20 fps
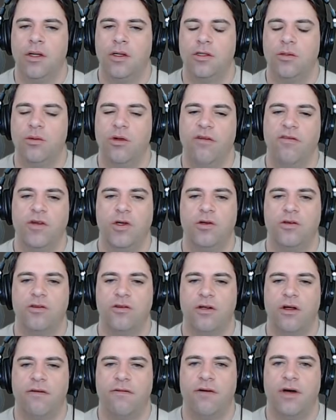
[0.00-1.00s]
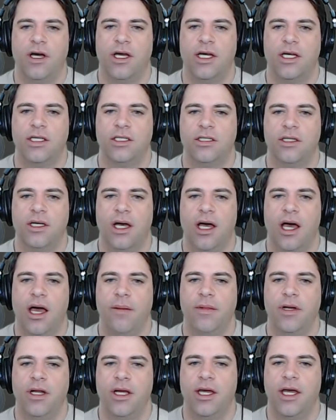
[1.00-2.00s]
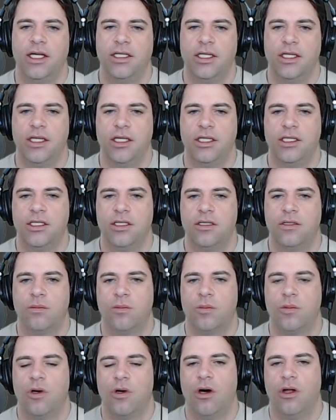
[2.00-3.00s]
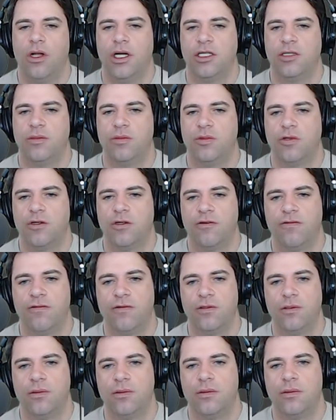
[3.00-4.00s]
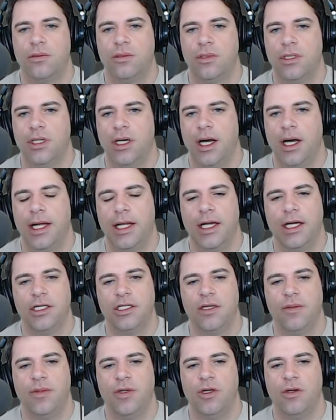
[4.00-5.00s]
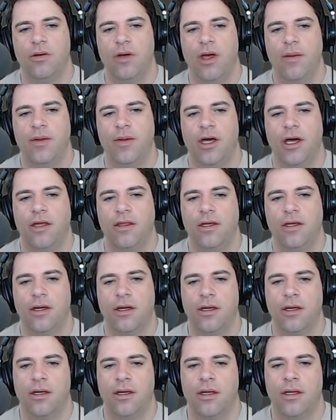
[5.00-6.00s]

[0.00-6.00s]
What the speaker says: So whatever user.func is, I'm going to guess that this is calling some sort of like GPU API thing.